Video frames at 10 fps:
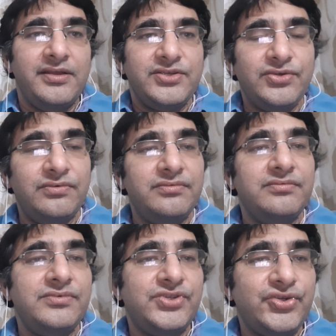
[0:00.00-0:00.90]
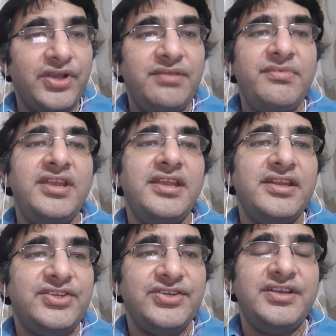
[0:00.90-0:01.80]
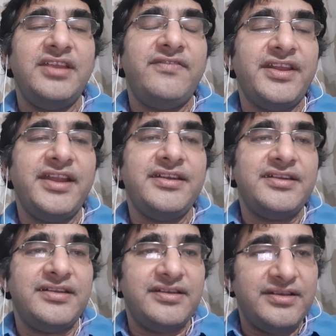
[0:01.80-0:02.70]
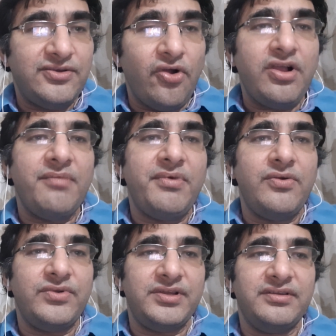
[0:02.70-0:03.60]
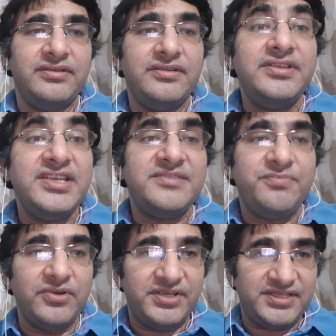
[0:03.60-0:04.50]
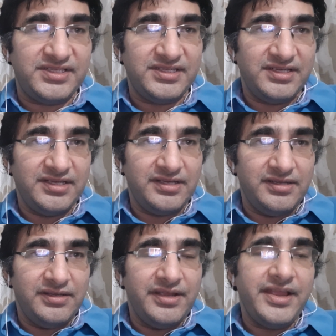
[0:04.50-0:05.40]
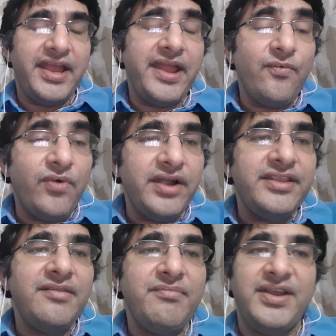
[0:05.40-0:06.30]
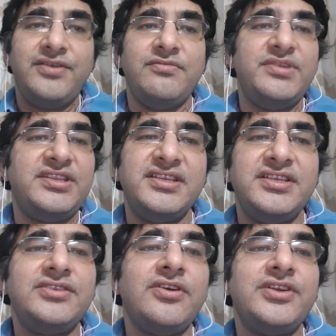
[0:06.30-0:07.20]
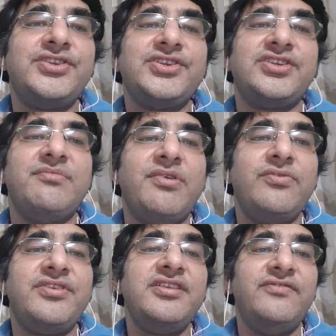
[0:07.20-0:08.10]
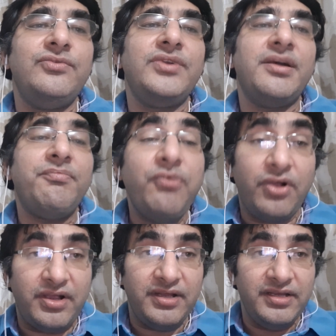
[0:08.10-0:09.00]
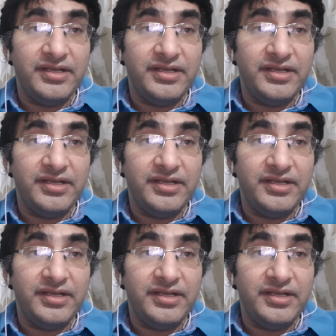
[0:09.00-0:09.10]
So join me in a journey where I talk about these books and what they meant to me. This is not just about reviewing a book.